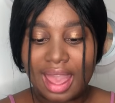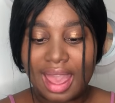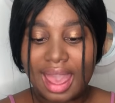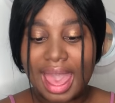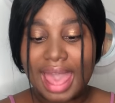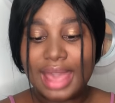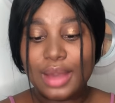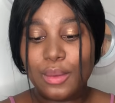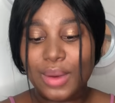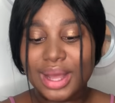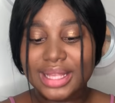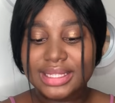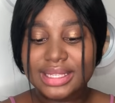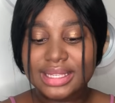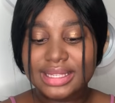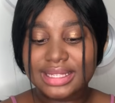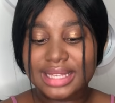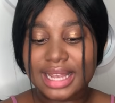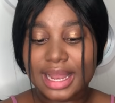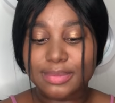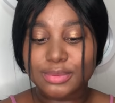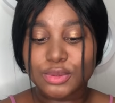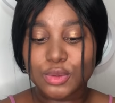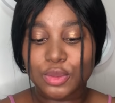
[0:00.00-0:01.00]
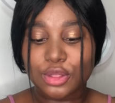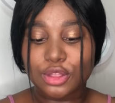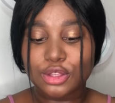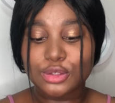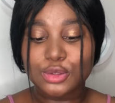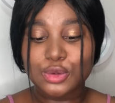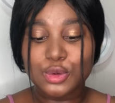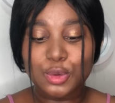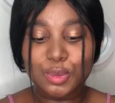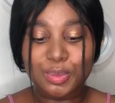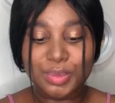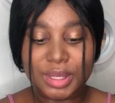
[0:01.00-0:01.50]
I once slept with
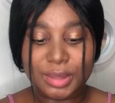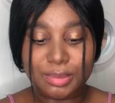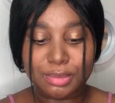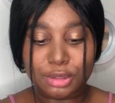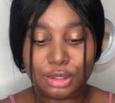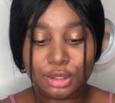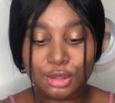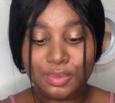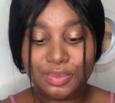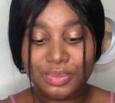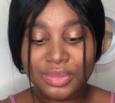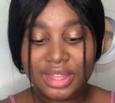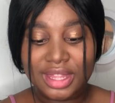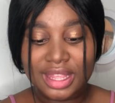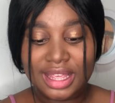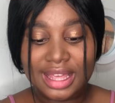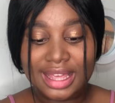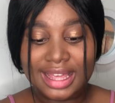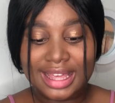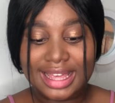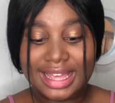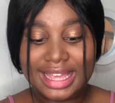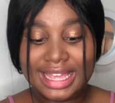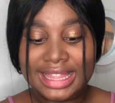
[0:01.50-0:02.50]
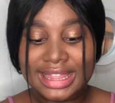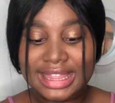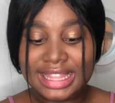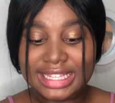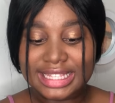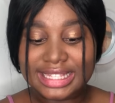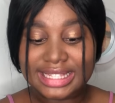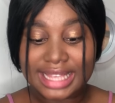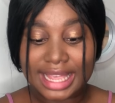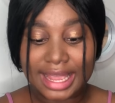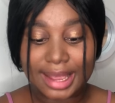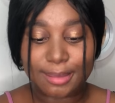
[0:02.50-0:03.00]
two people in the
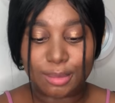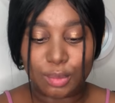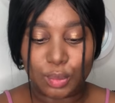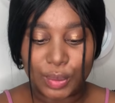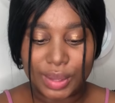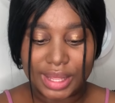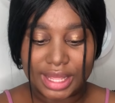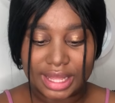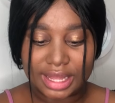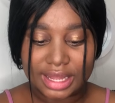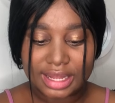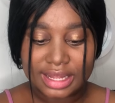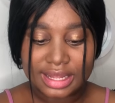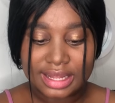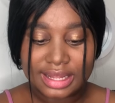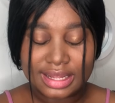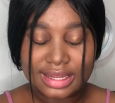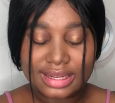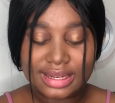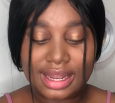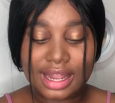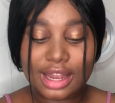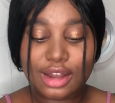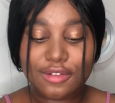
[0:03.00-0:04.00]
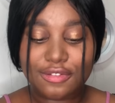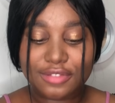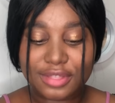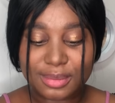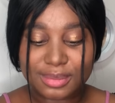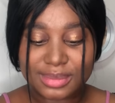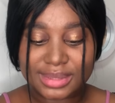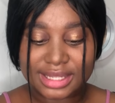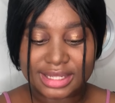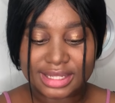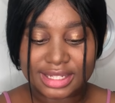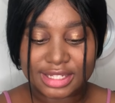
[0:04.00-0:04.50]
same week. None of
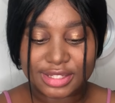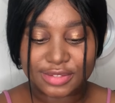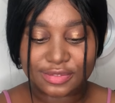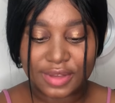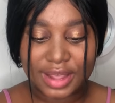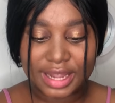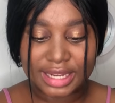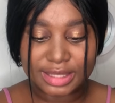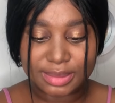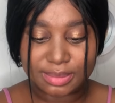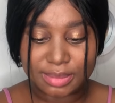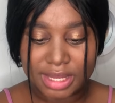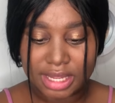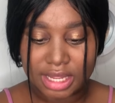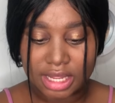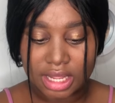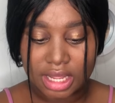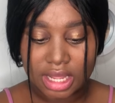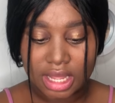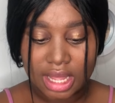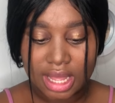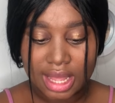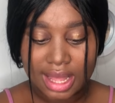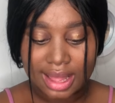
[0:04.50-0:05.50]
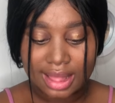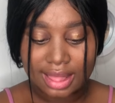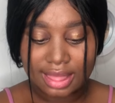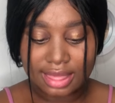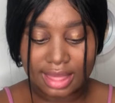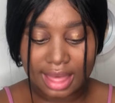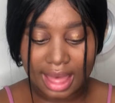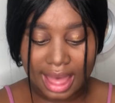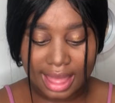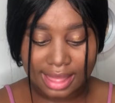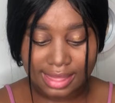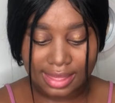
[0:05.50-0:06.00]
them satisfied me.
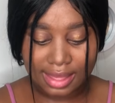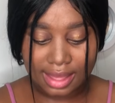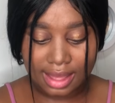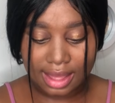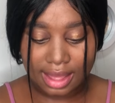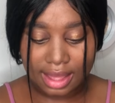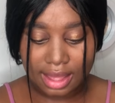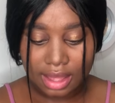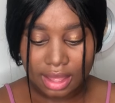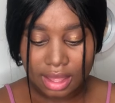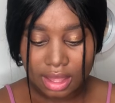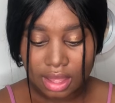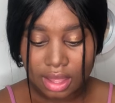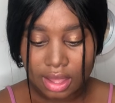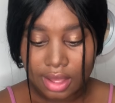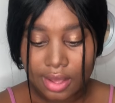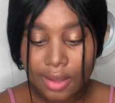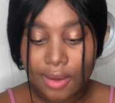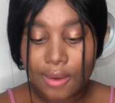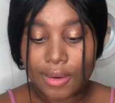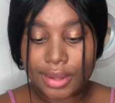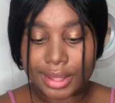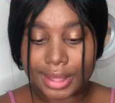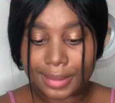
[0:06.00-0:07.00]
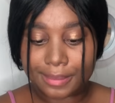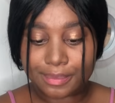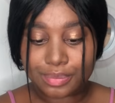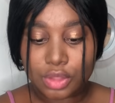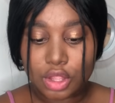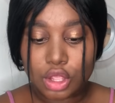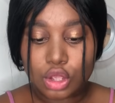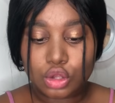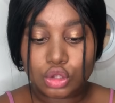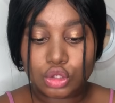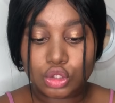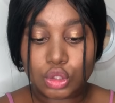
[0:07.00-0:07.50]
The other, okay,
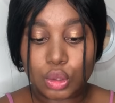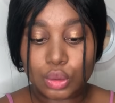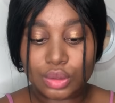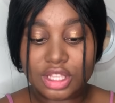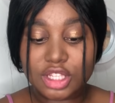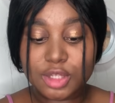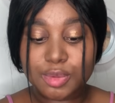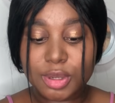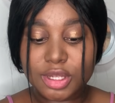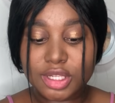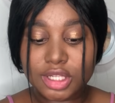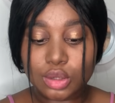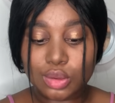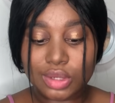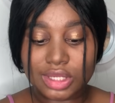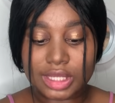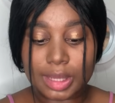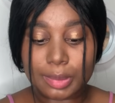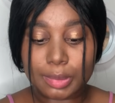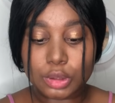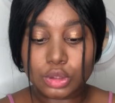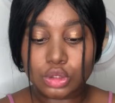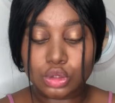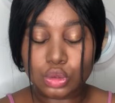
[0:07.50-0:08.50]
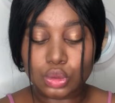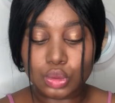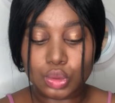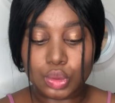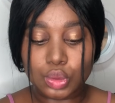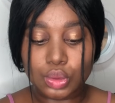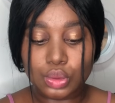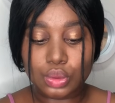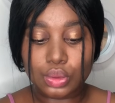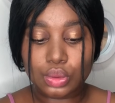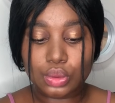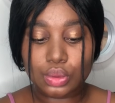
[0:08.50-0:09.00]
so this person was supposed
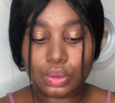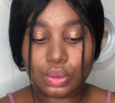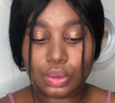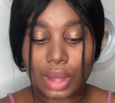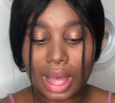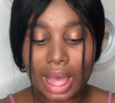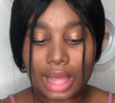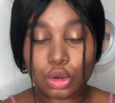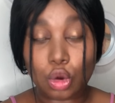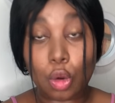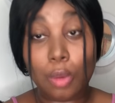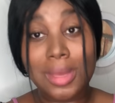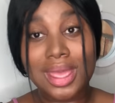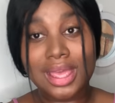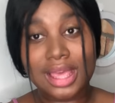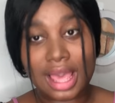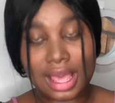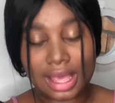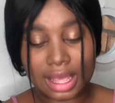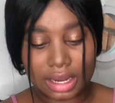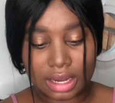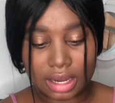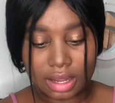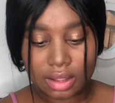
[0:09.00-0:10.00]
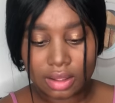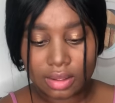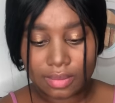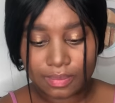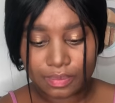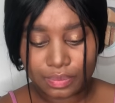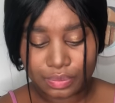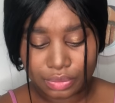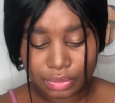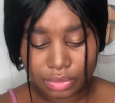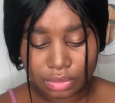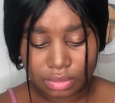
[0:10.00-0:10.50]
to akubekekene.
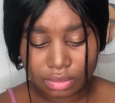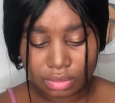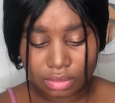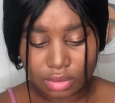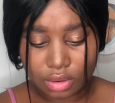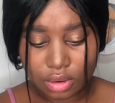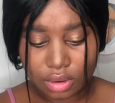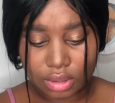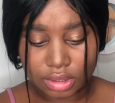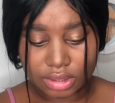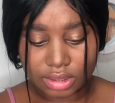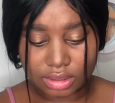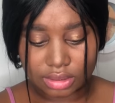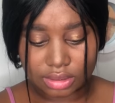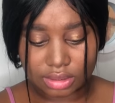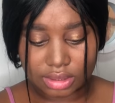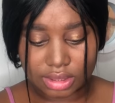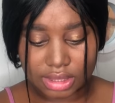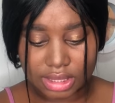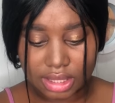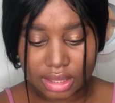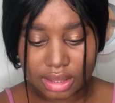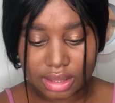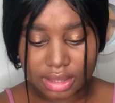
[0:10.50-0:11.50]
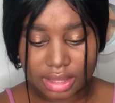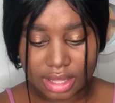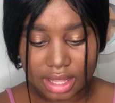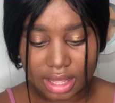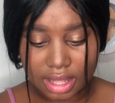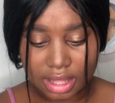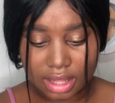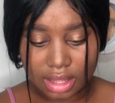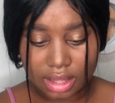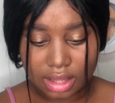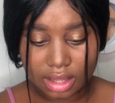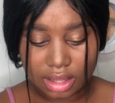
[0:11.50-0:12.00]
Or did
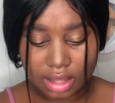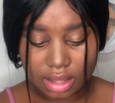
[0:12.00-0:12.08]
they?